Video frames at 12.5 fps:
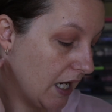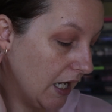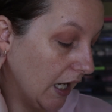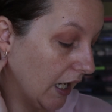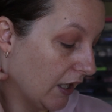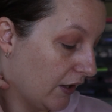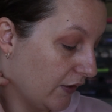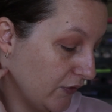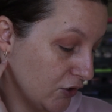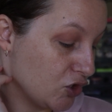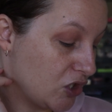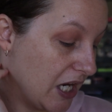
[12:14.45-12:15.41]
are
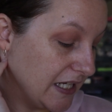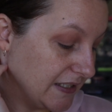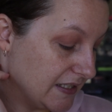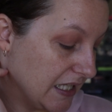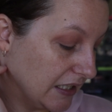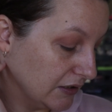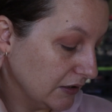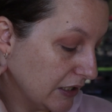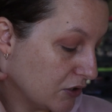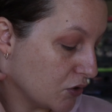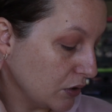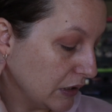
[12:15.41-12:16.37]
the shades that
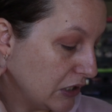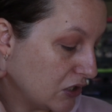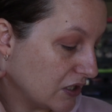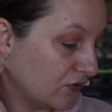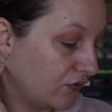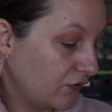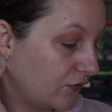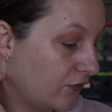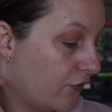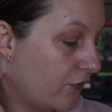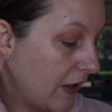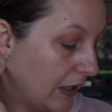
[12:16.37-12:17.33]
literally just
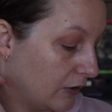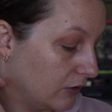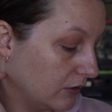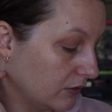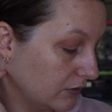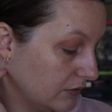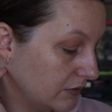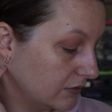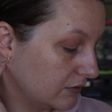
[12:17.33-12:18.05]
fell